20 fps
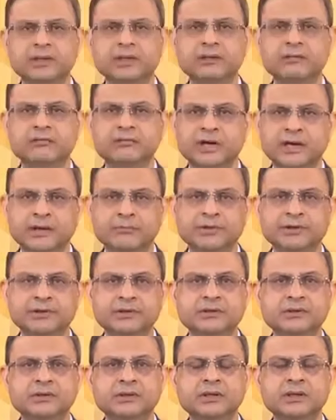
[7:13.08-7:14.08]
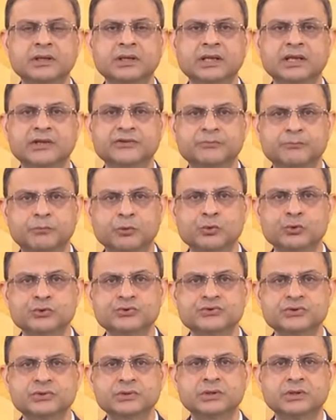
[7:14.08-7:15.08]
environment has
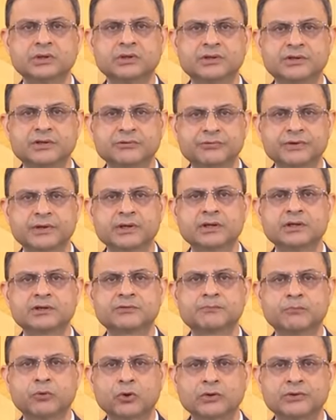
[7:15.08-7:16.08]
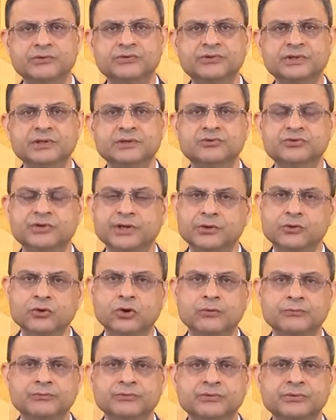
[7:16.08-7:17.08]
posed difficult policy
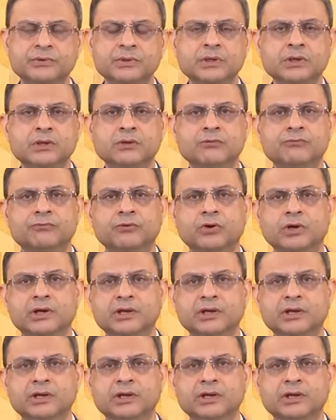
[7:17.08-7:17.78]
trade-offs for